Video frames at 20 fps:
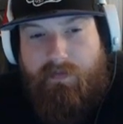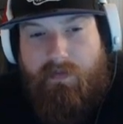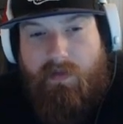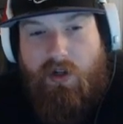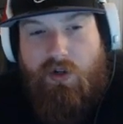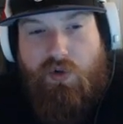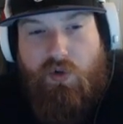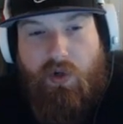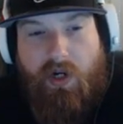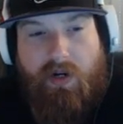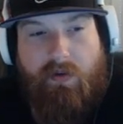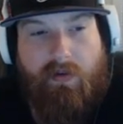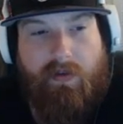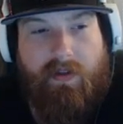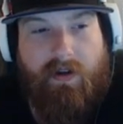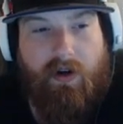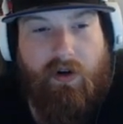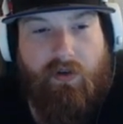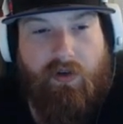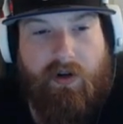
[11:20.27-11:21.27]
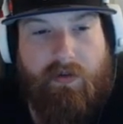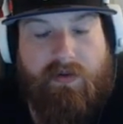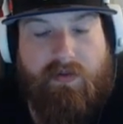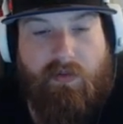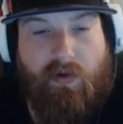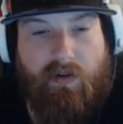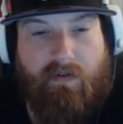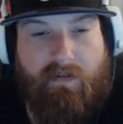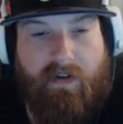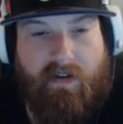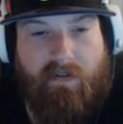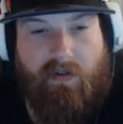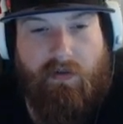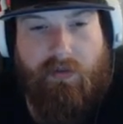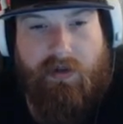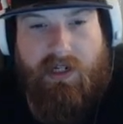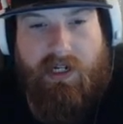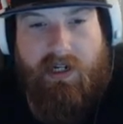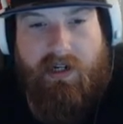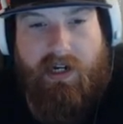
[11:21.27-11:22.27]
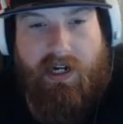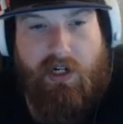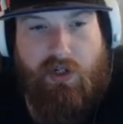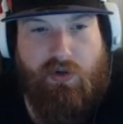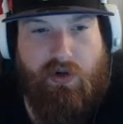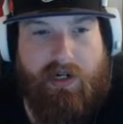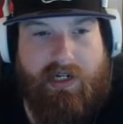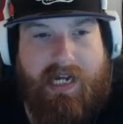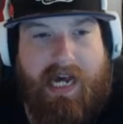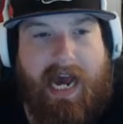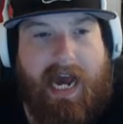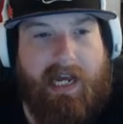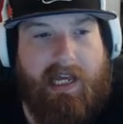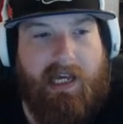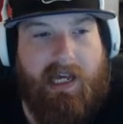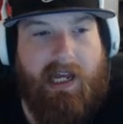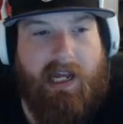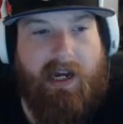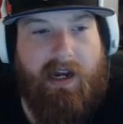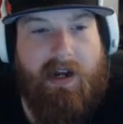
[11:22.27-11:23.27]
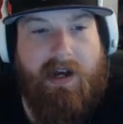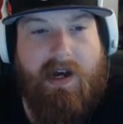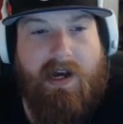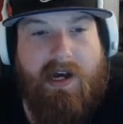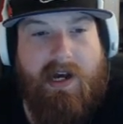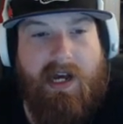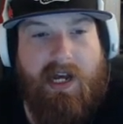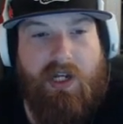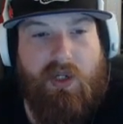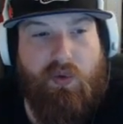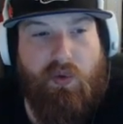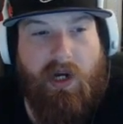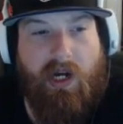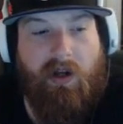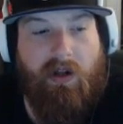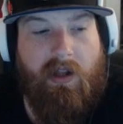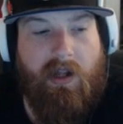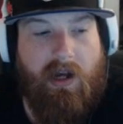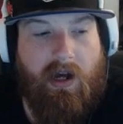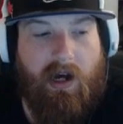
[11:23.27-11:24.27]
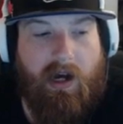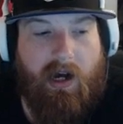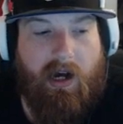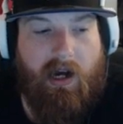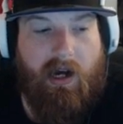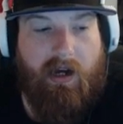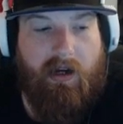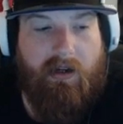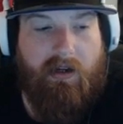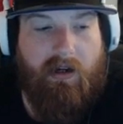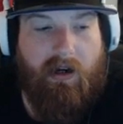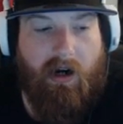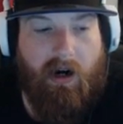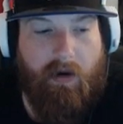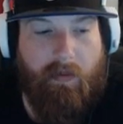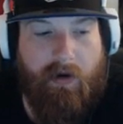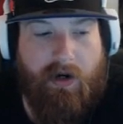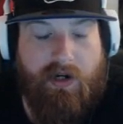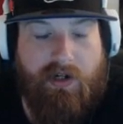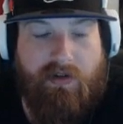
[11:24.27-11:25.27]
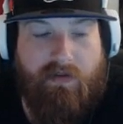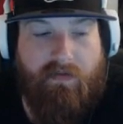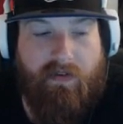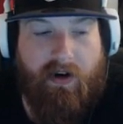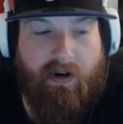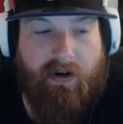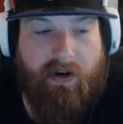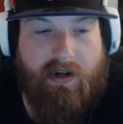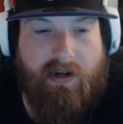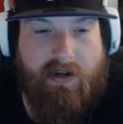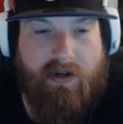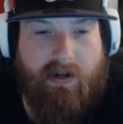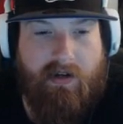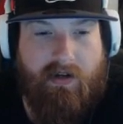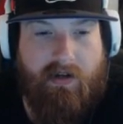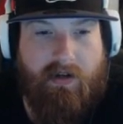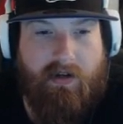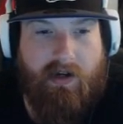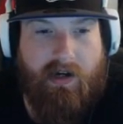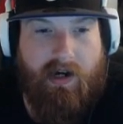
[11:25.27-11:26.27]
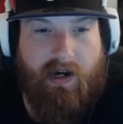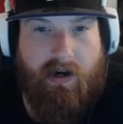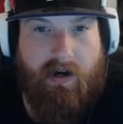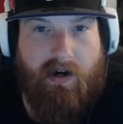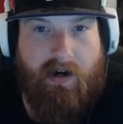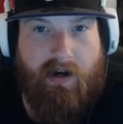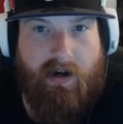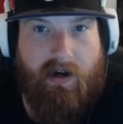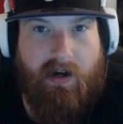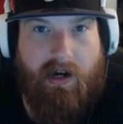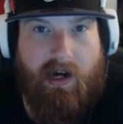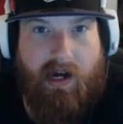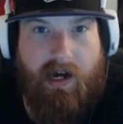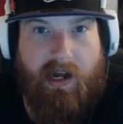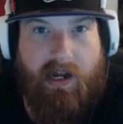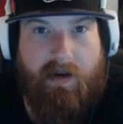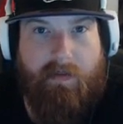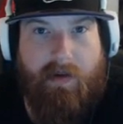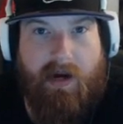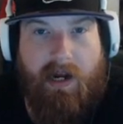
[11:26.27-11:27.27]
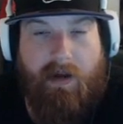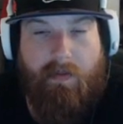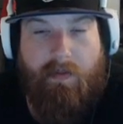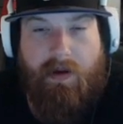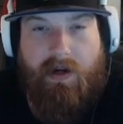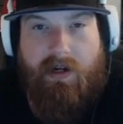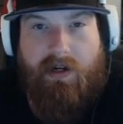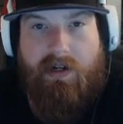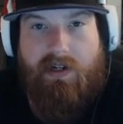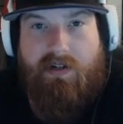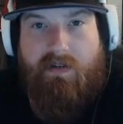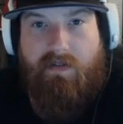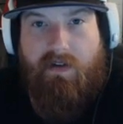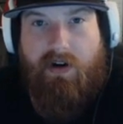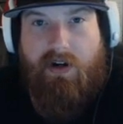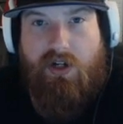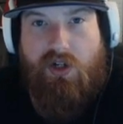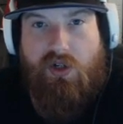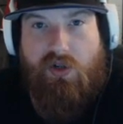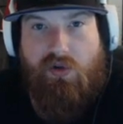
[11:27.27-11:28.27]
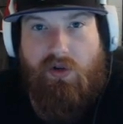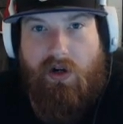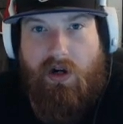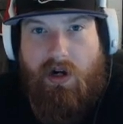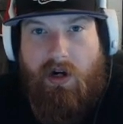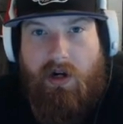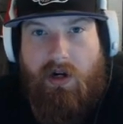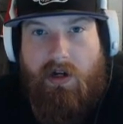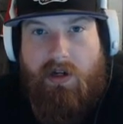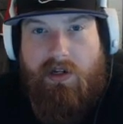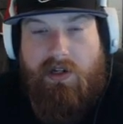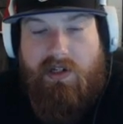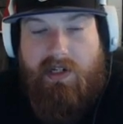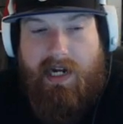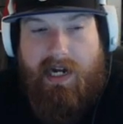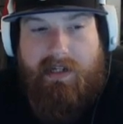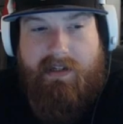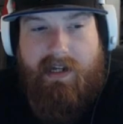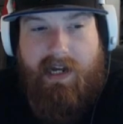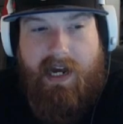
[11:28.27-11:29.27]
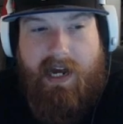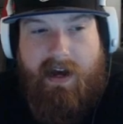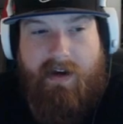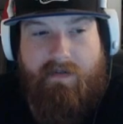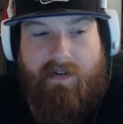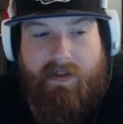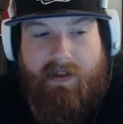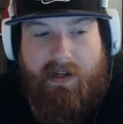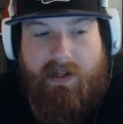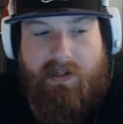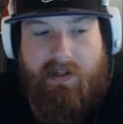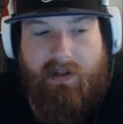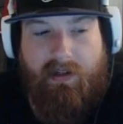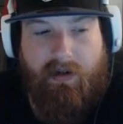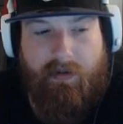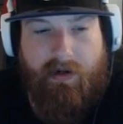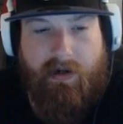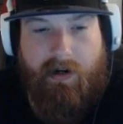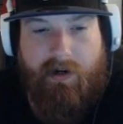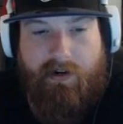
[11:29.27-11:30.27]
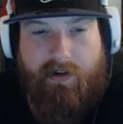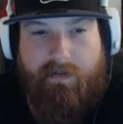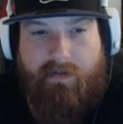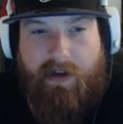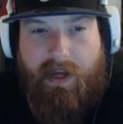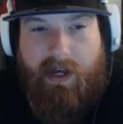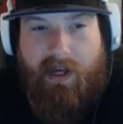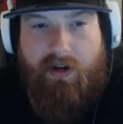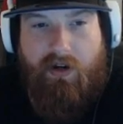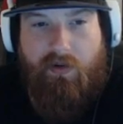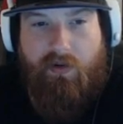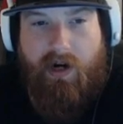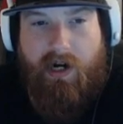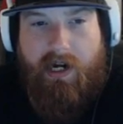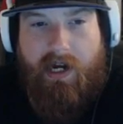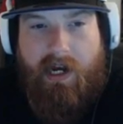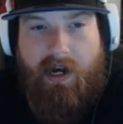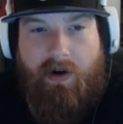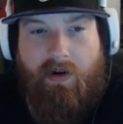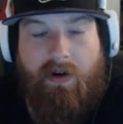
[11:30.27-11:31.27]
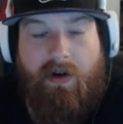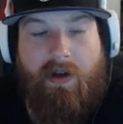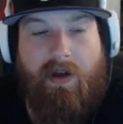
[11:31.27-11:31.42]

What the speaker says: trade with their creeps more favorably, get an extra attack in as well. Armor is very, in my opinion, is a very strong stat to have. I think it's a little bit undervalued right now.